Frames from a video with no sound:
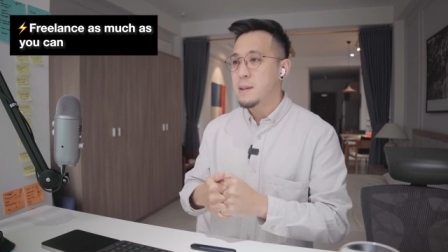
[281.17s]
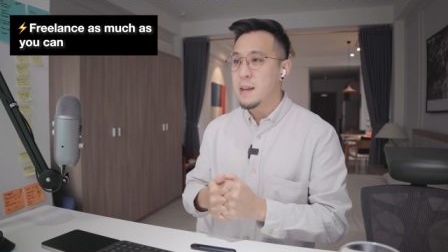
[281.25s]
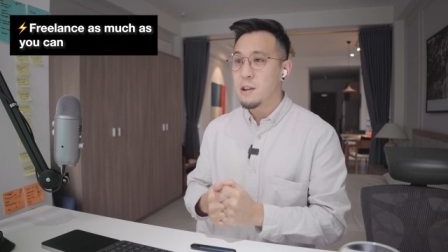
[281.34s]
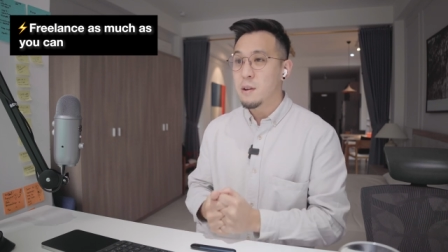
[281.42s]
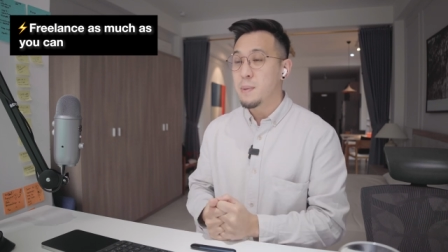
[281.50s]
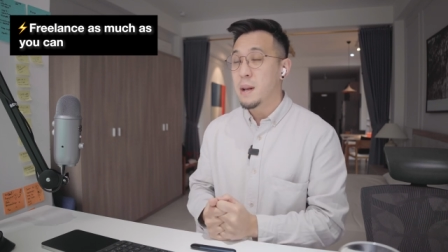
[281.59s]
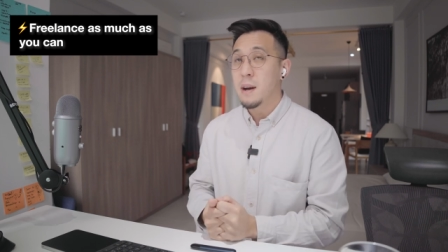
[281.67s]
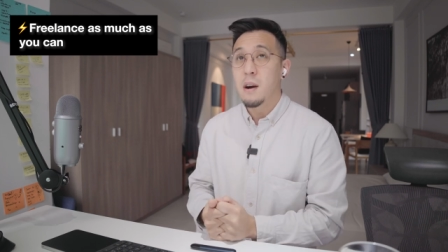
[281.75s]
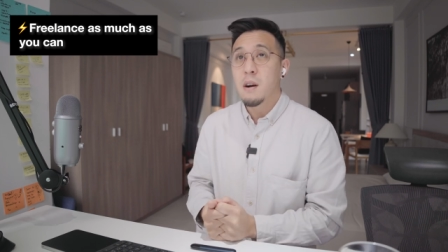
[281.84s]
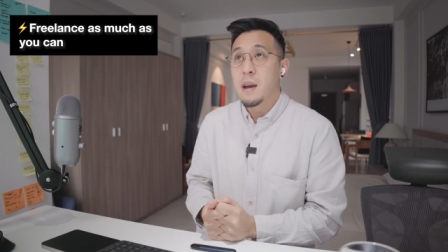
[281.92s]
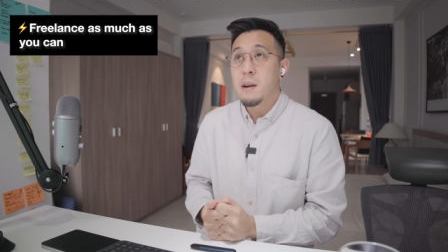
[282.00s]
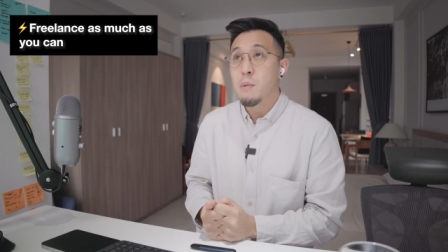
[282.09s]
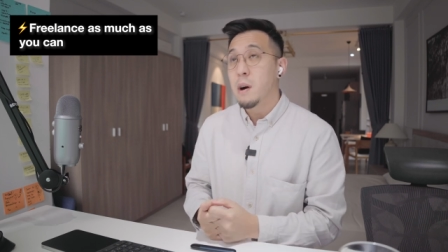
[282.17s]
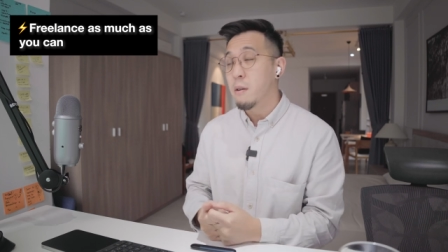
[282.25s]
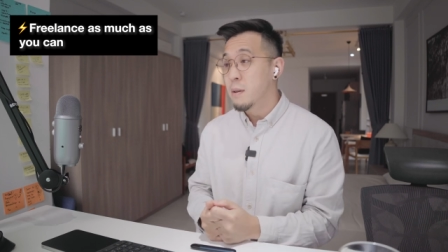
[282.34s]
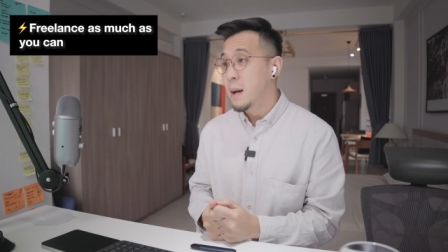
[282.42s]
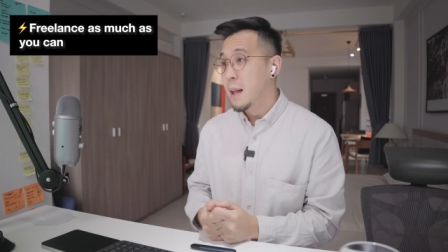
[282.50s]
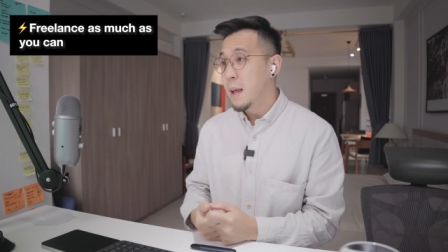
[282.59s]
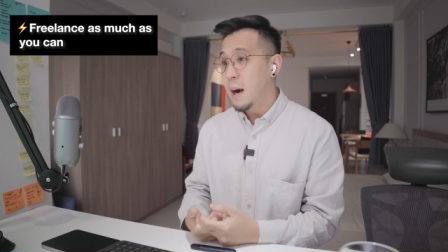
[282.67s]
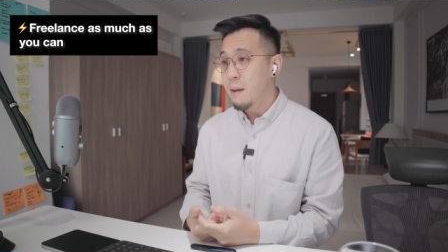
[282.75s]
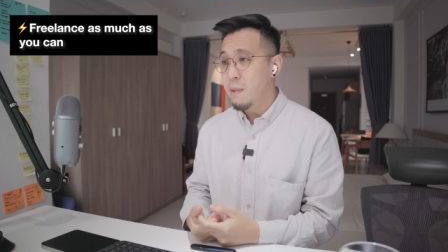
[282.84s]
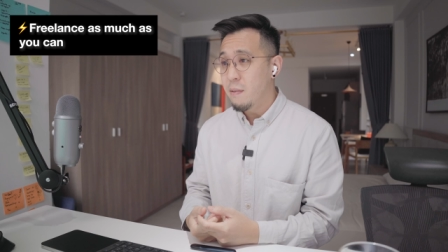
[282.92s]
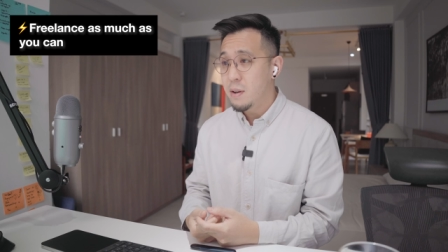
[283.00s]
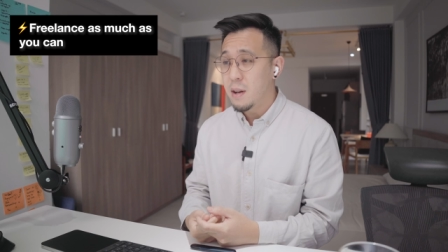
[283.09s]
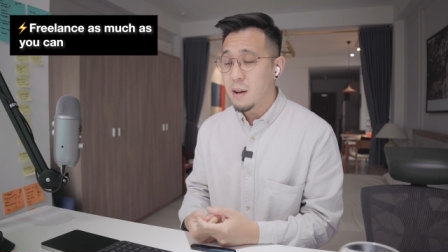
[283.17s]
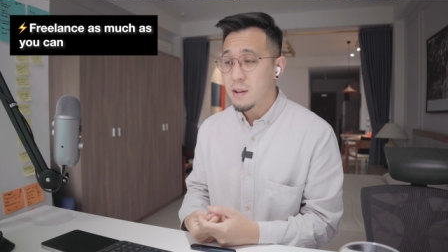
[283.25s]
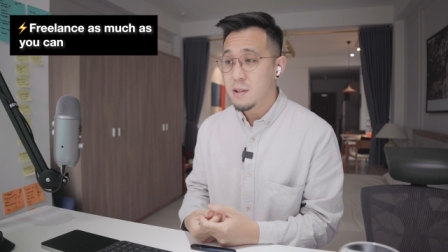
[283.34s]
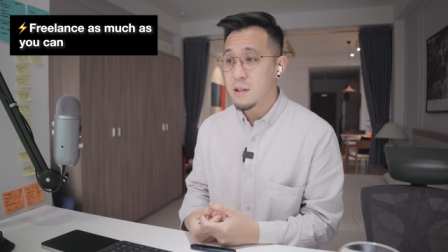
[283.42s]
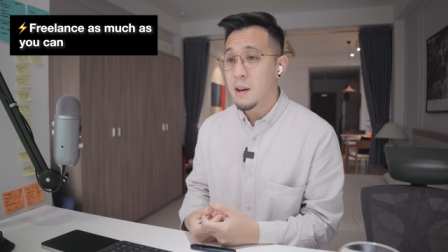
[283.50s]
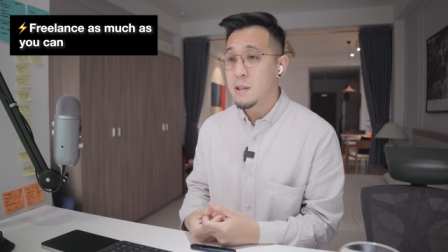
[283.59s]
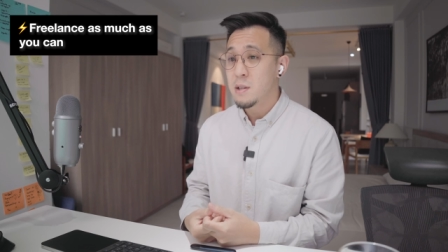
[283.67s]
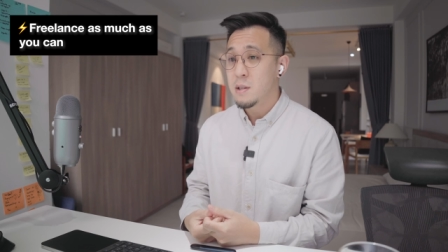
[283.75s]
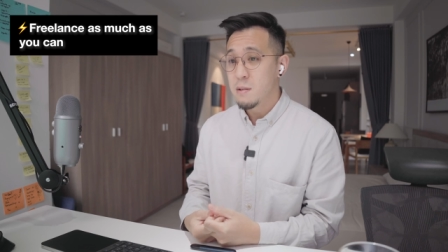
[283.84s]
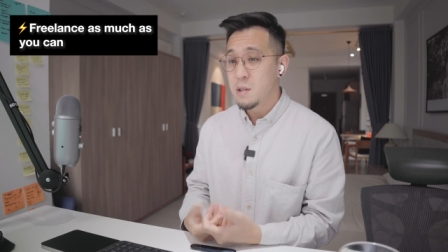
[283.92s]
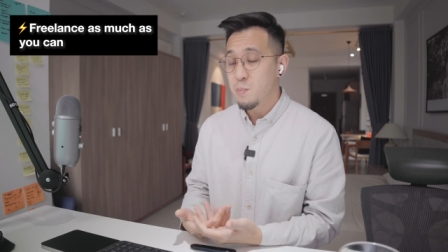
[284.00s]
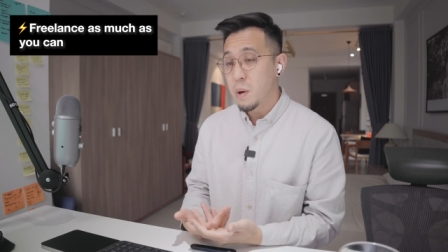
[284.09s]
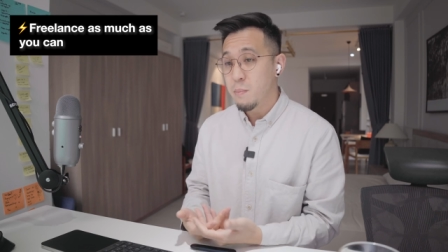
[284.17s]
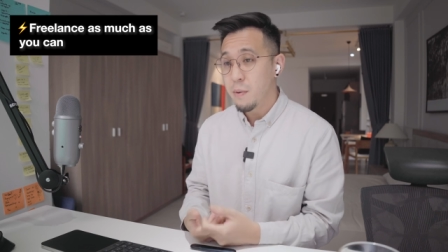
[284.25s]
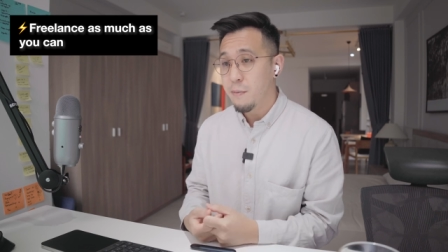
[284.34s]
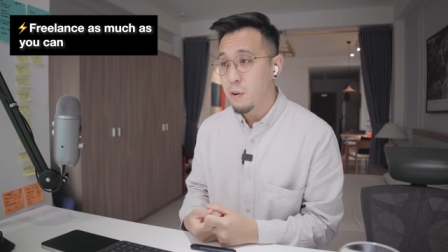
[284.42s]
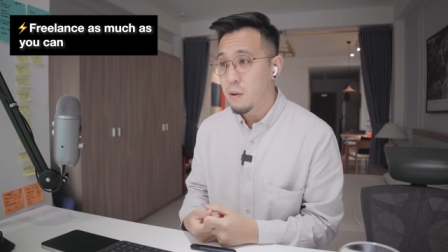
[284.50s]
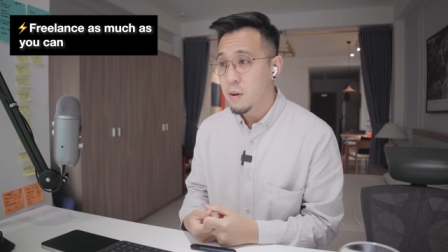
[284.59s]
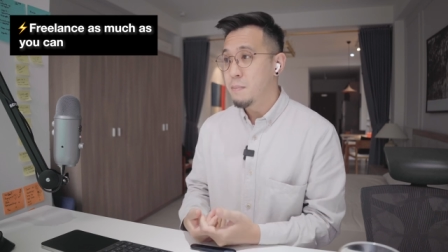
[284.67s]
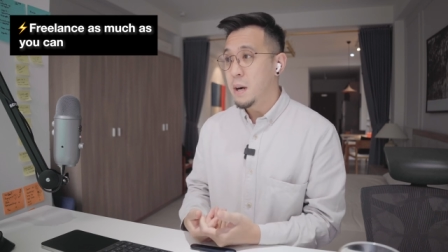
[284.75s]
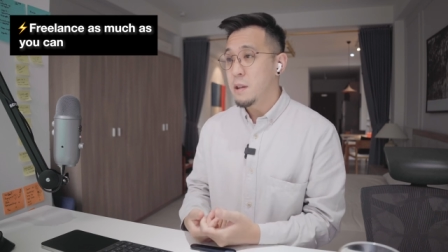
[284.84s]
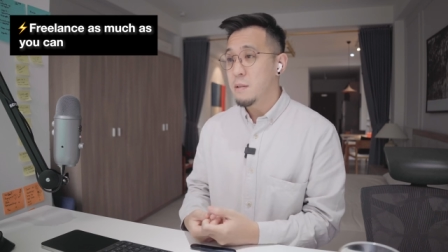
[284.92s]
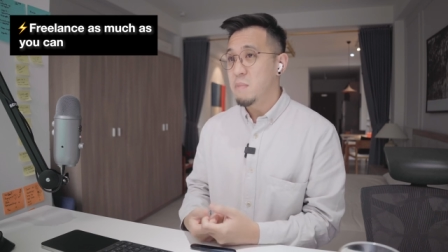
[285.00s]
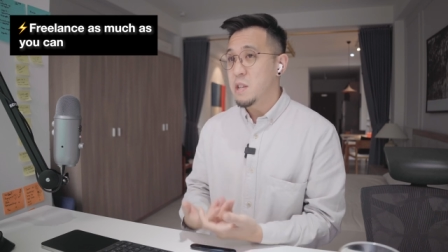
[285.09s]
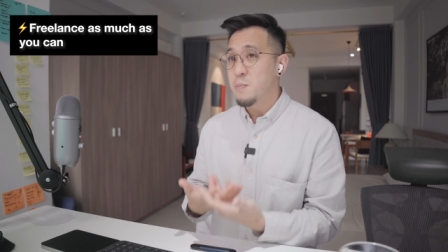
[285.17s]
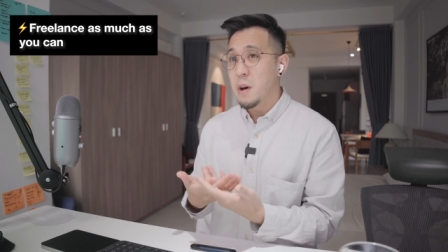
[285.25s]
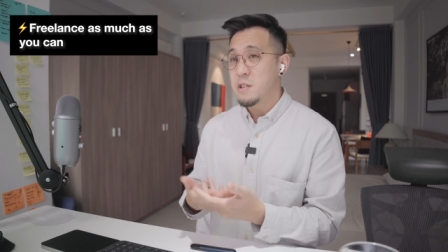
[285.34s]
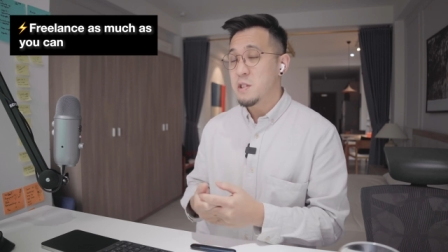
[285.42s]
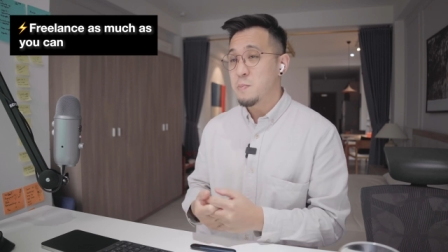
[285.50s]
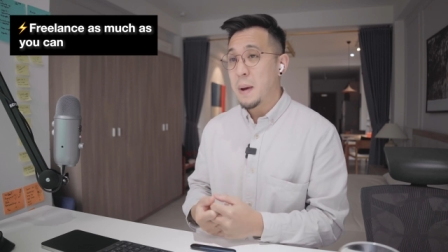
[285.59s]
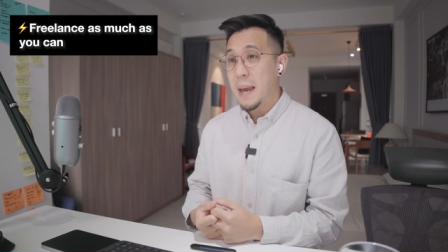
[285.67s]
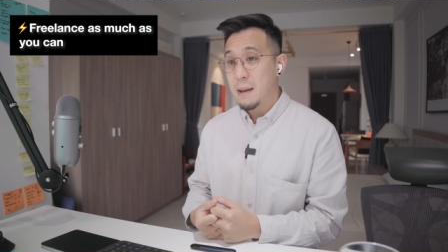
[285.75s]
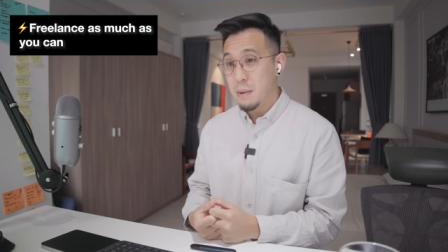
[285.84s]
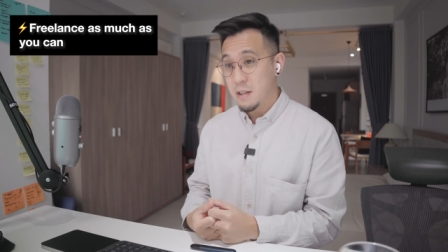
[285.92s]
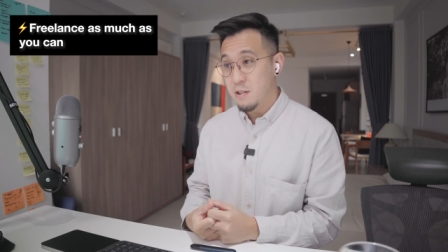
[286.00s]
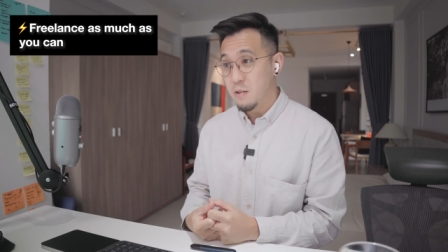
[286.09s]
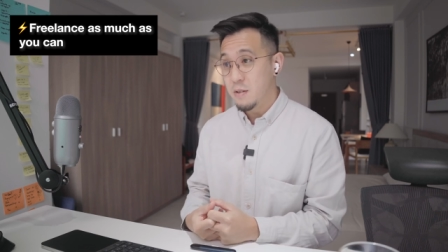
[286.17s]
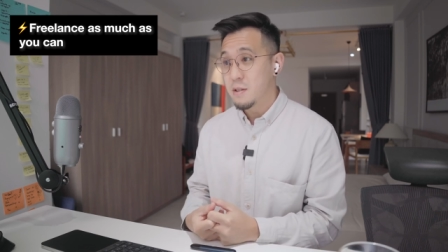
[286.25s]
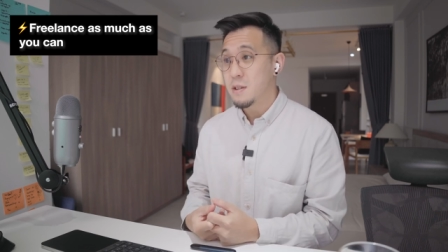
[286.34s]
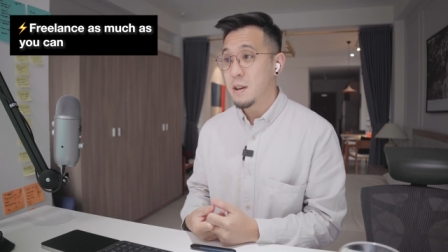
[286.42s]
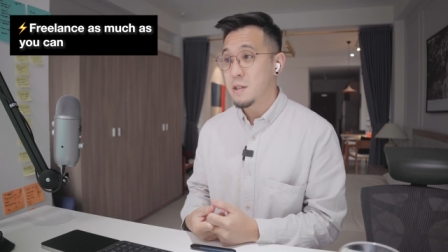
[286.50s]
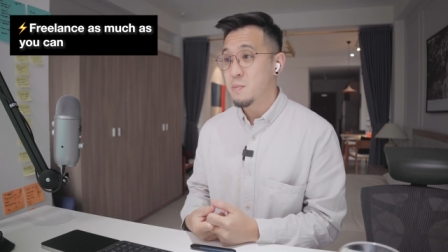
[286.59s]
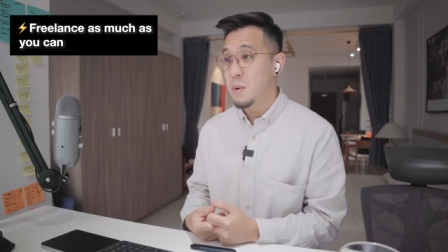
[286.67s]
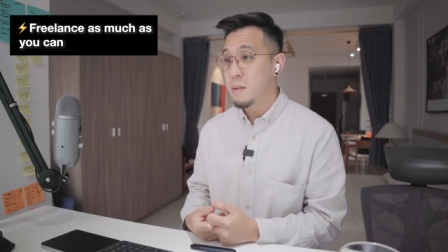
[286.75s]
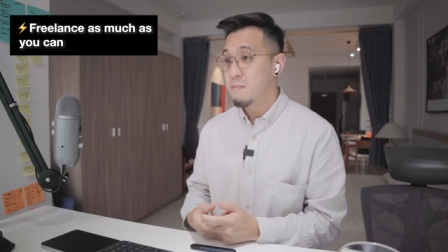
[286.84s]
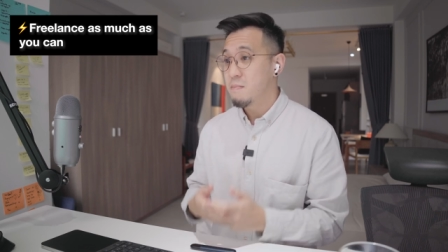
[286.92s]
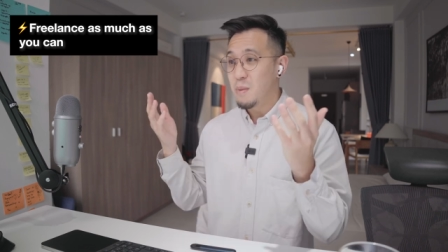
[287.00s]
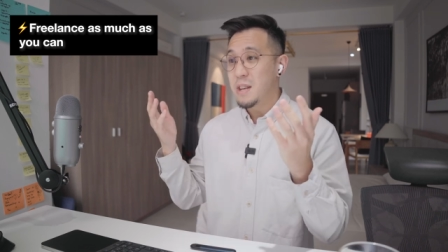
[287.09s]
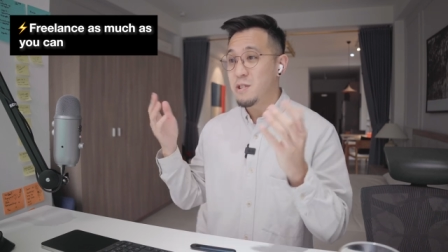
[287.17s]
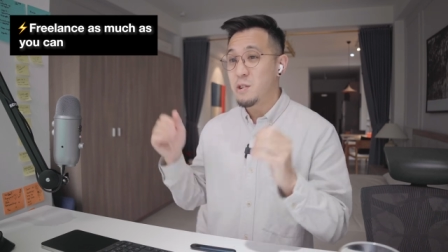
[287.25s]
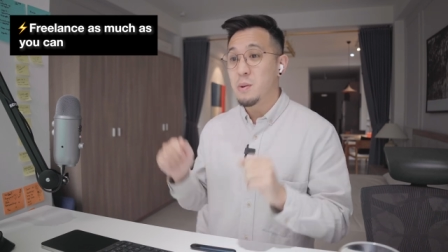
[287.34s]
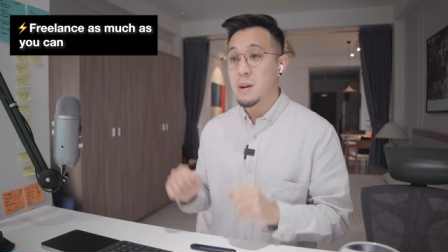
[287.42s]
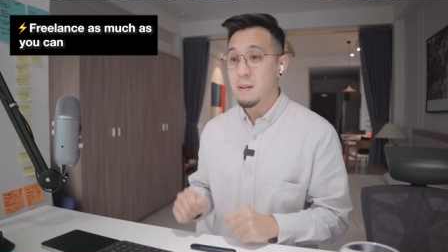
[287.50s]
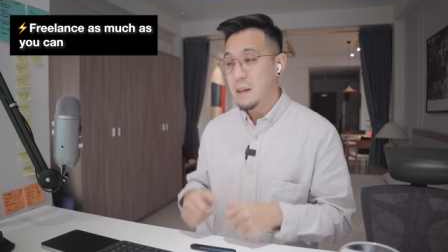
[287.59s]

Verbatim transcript: Then you can be like, okay, well, I've never done a design sprint before, but this person's paying me to do a design sprint, let's do it.